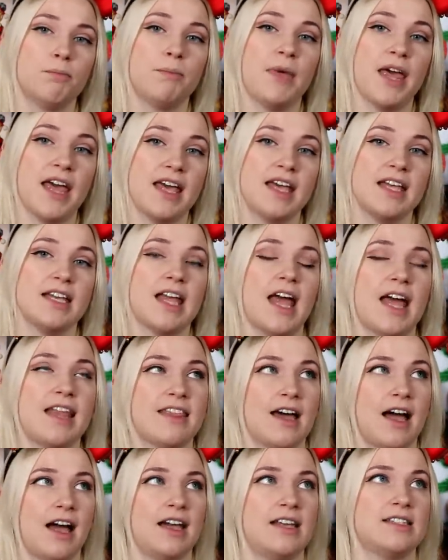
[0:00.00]
pin, and
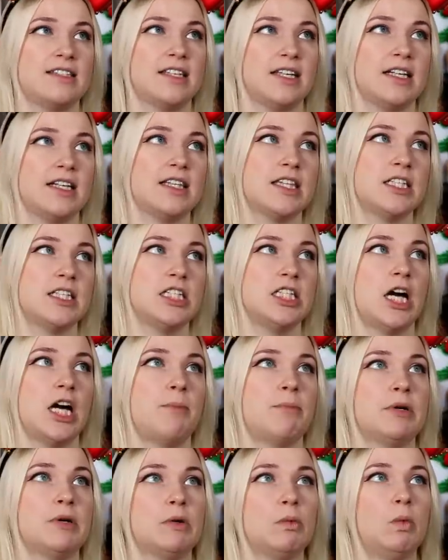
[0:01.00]
that is like the
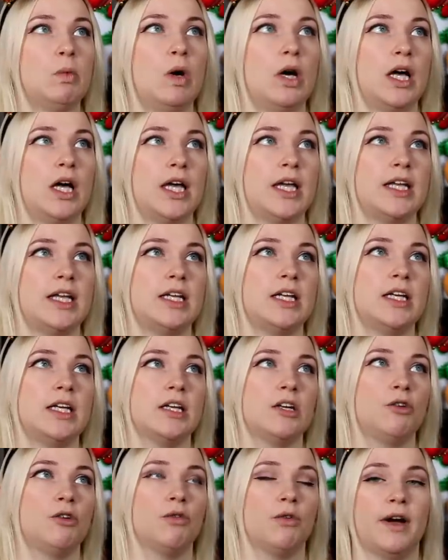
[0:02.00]
number one
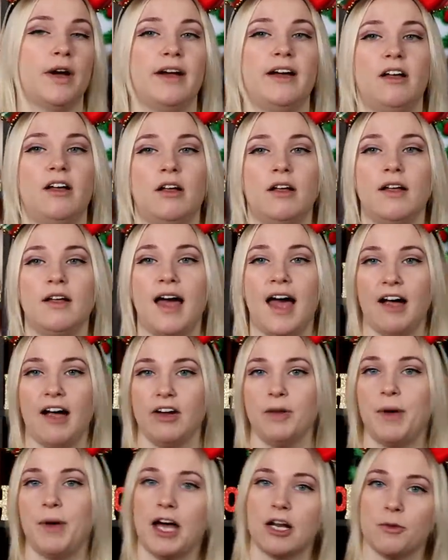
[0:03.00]
grail
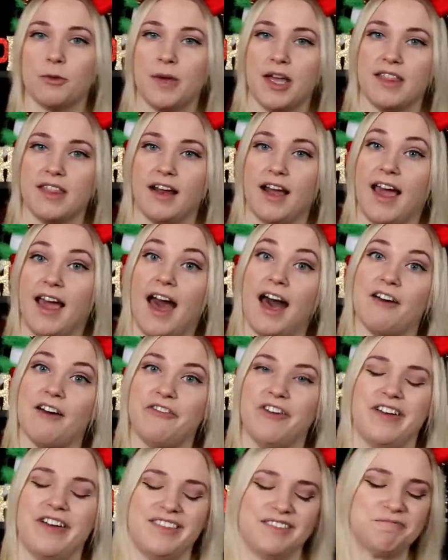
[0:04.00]
Harry Potter pin that I
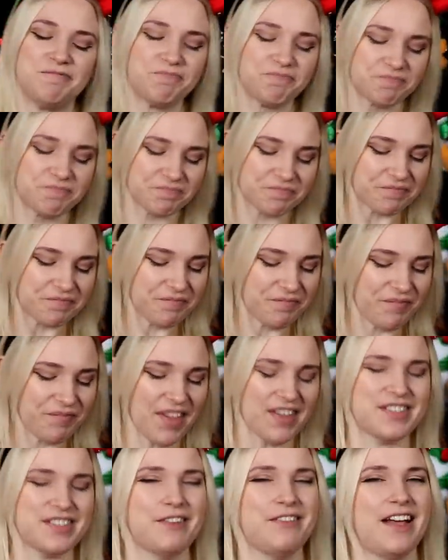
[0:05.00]
have.
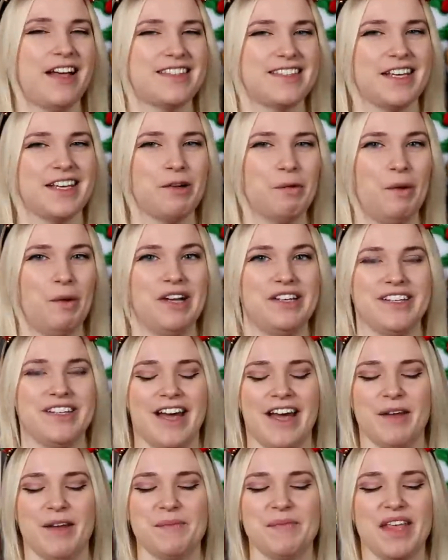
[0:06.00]
So that's like one
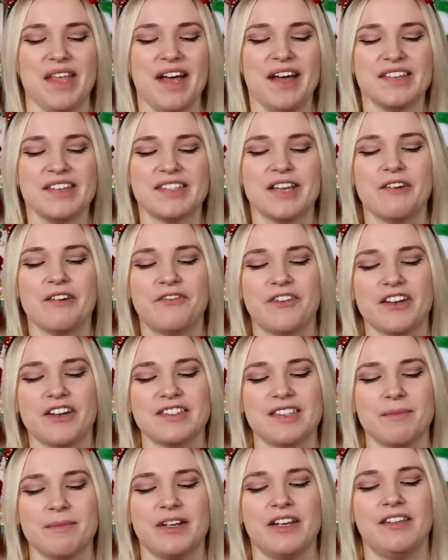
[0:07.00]
day. So
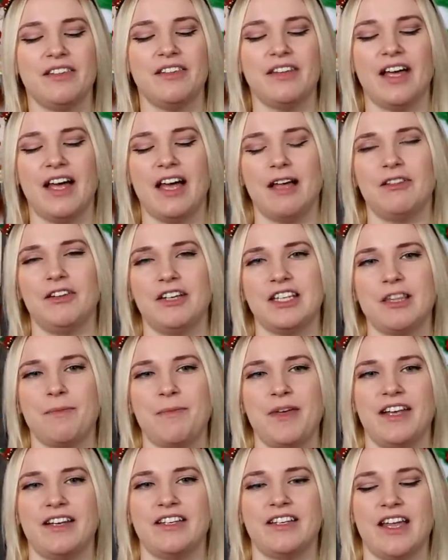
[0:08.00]
first I'm gonna look at the
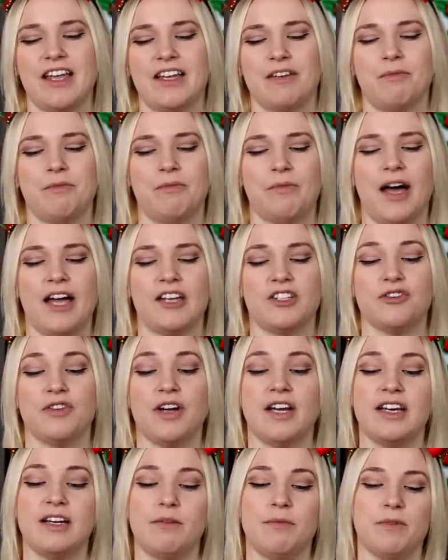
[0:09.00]
pin that I
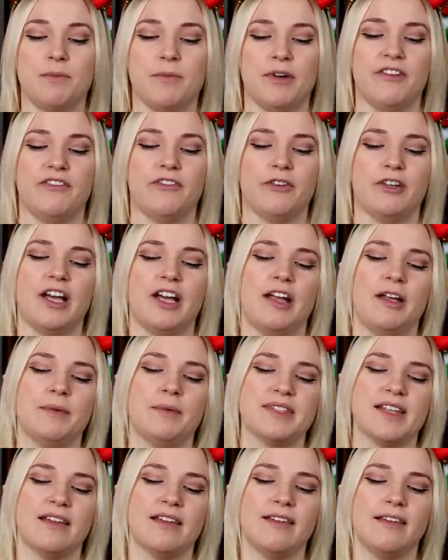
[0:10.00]
traded with Maria for. Now it
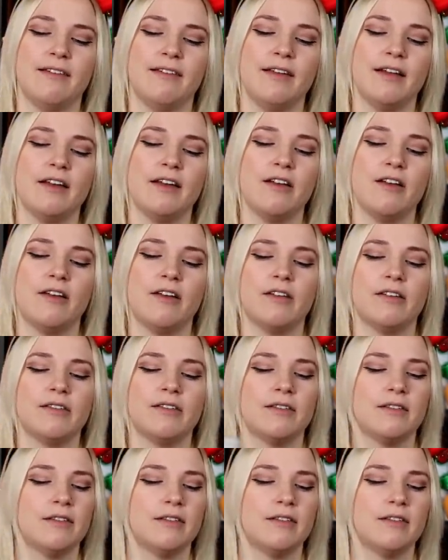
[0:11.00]
was a little